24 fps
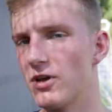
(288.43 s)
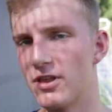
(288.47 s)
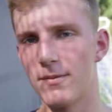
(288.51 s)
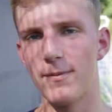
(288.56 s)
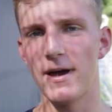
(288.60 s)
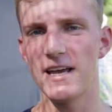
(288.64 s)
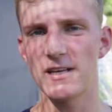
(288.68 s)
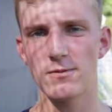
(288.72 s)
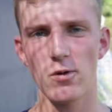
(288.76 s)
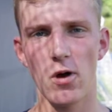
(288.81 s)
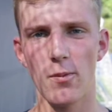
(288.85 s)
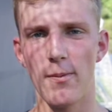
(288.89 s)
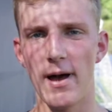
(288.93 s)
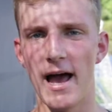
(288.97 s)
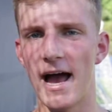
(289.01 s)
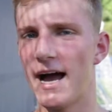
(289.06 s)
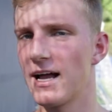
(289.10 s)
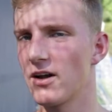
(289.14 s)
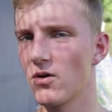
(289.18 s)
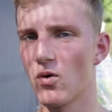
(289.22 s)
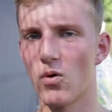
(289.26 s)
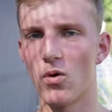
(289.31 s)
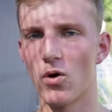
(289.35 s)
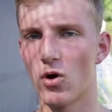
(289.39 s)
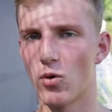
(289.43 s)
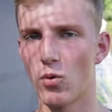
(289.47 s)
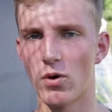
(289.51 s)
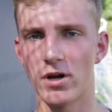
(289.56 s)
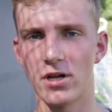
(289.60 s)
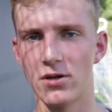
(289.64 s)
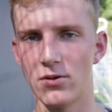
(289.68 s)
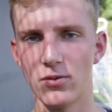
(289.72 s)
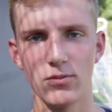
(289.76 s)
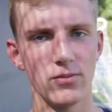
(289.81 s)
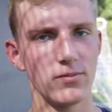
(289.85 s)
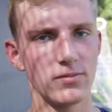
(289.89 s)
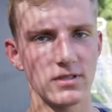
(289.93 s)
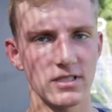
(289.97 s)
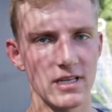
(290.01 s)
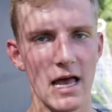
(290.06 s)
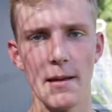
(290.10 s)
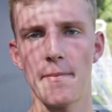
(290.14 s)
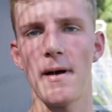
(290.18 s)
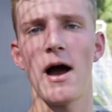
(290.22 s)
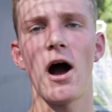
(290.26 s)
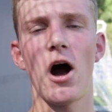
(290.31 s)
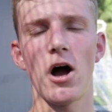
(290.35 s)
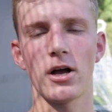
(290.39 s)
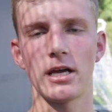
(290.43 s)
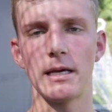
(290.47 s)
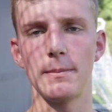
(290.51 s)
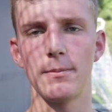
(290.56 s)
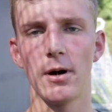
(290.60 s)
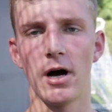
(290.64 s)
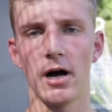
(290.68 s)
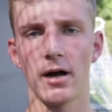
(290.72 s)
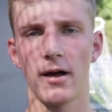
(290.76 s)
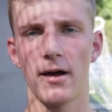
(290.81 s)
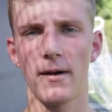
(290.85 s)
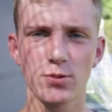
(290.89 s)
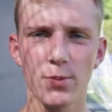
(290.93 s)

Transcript: with a baseball bat or when you slap a hockey puck.